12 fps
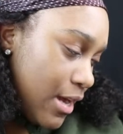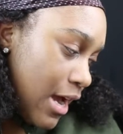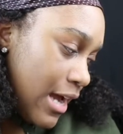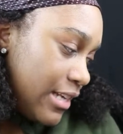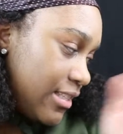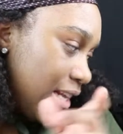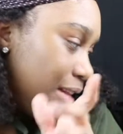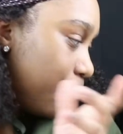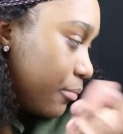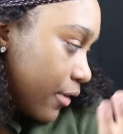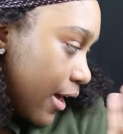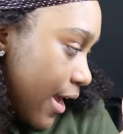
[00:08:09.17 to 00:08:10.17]
And I didn't say
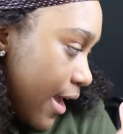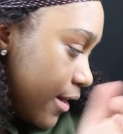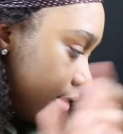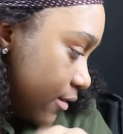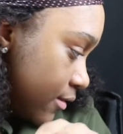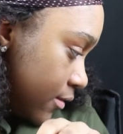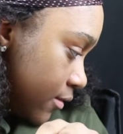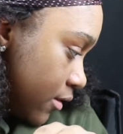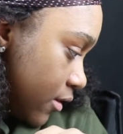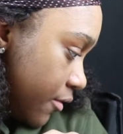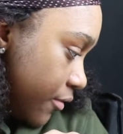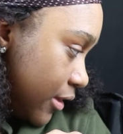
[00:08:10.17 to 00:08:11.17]
the brand
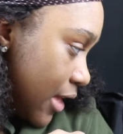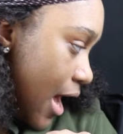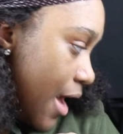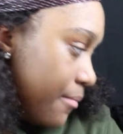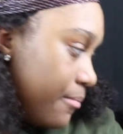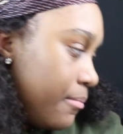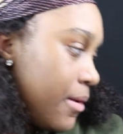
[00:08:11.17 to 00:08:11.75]
of a lot.